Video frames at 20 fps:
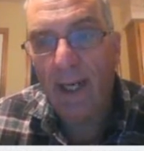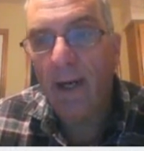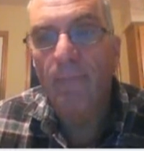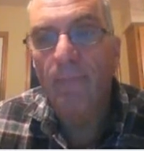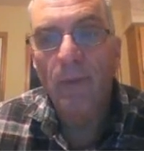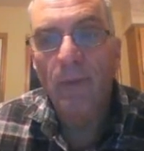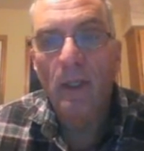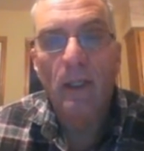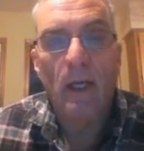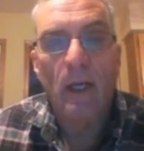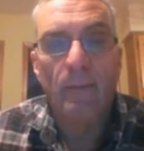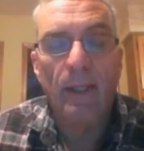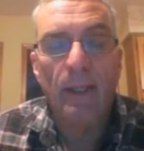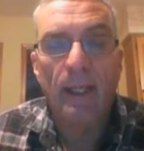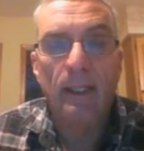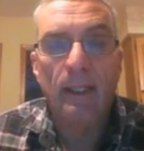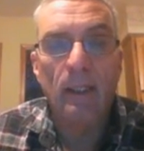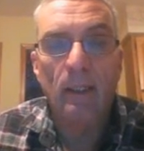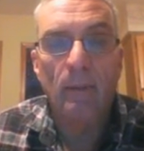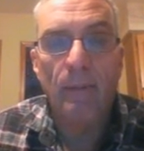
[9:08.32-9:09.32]
air
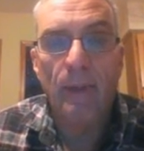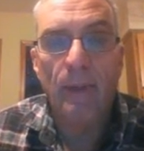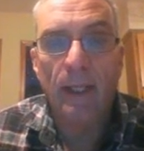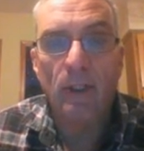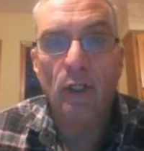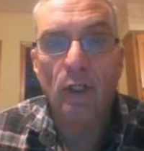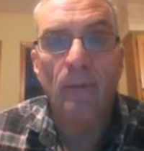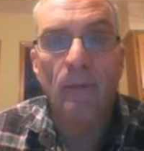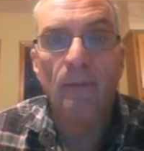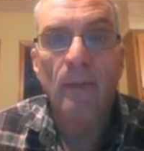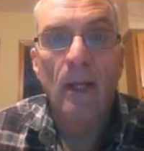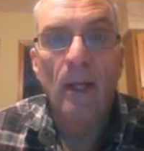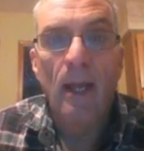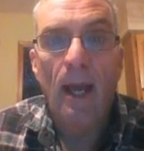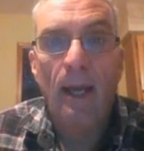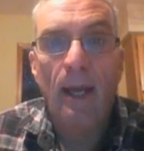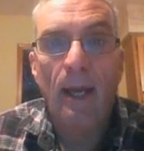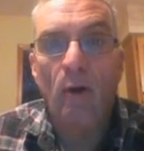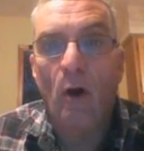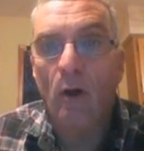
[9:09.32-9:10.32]
coming into the picture,
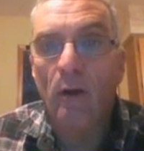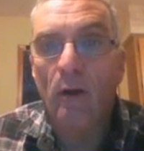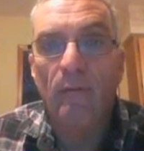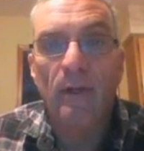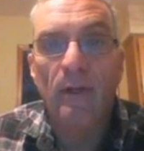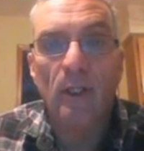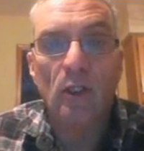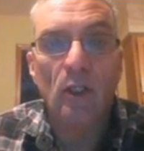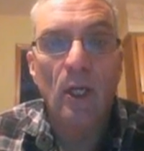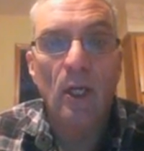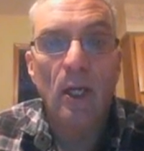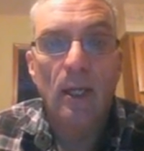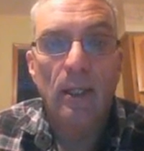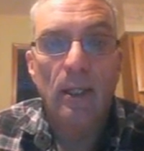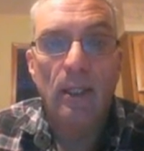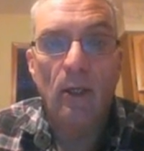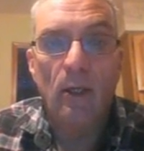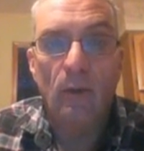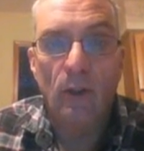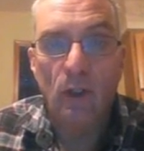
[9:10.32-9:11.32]
and all of this
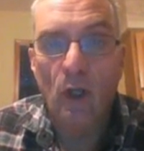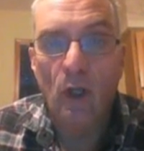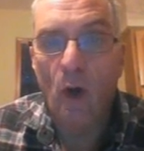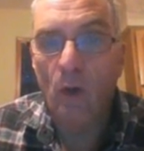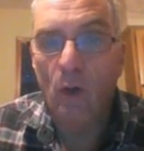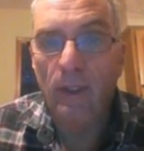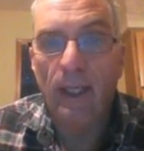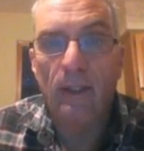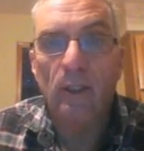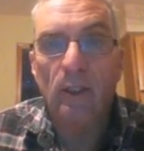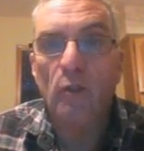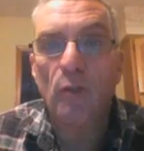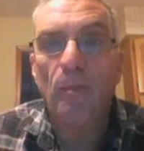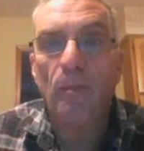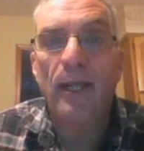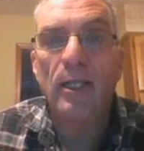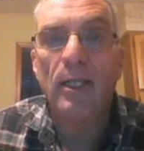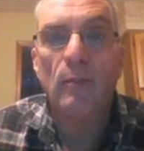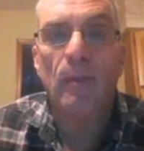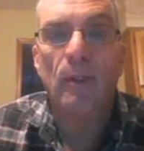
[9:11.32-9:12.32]
you know, this cold air
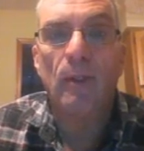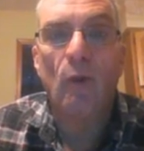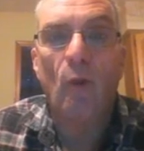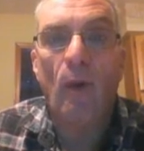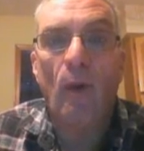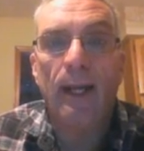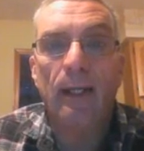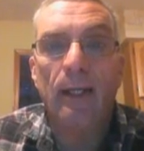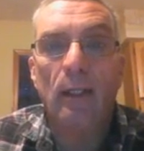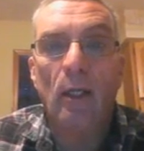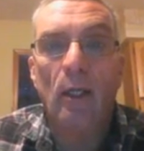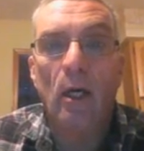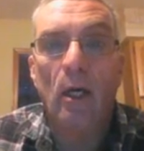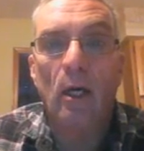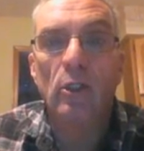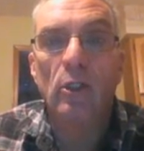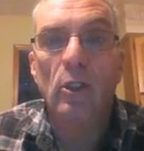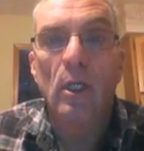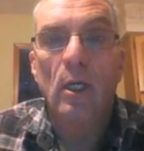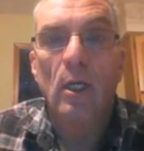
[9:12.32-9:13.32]
displacement, the way it
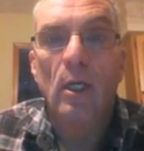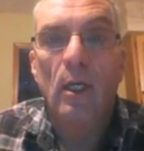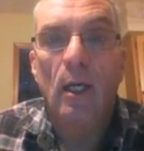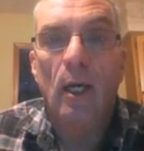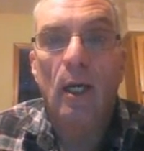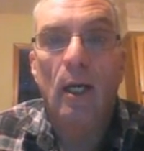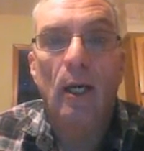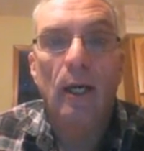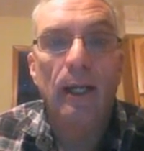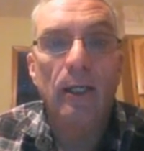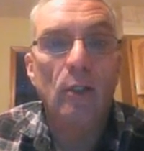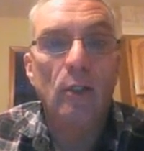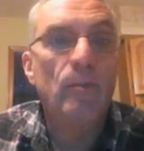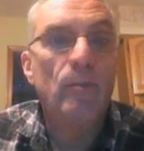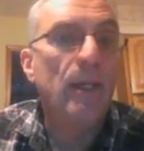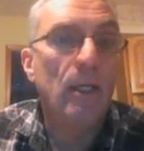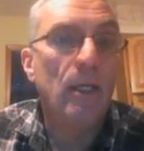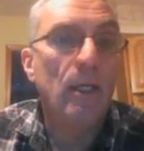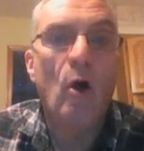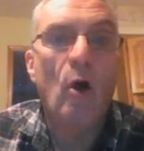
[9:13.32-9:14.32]
looks, uh, is
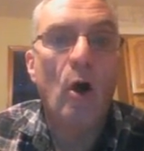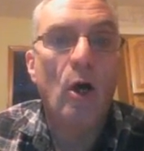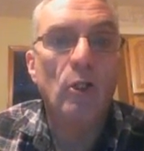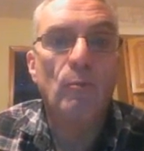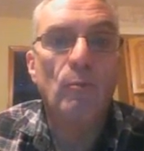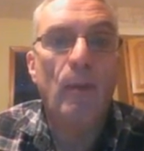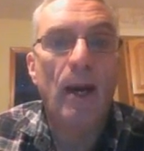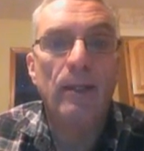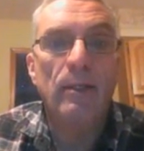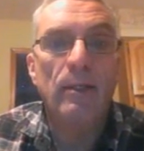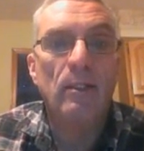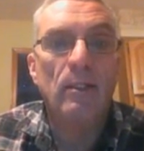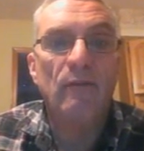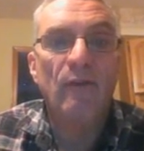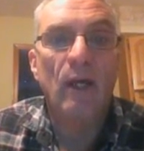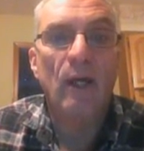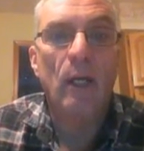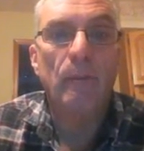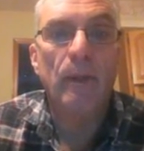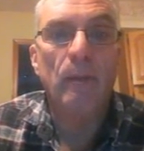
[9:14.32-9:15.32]
being caused by the
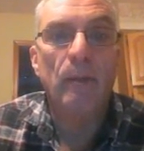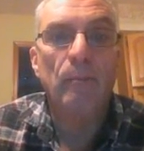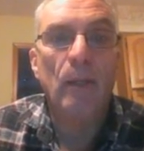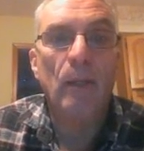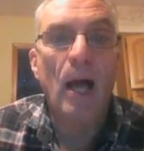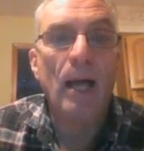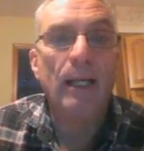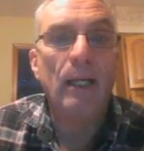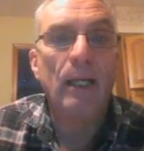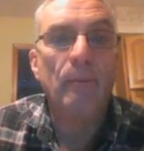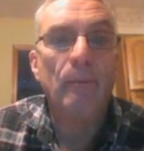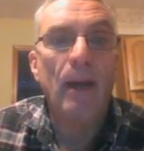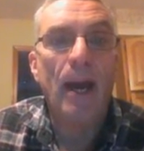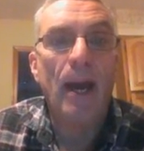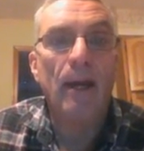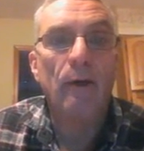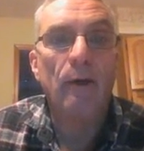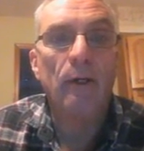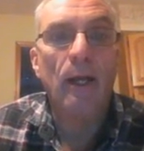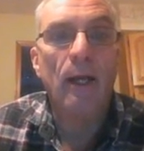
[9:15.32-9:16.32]
developing blocking
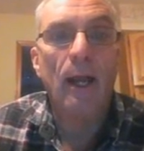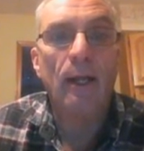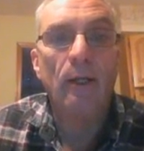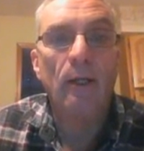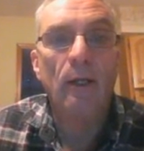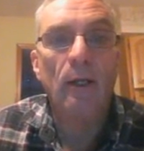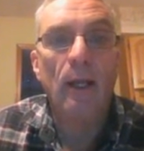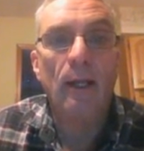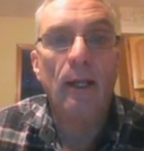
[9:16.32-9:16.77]
pattern. And,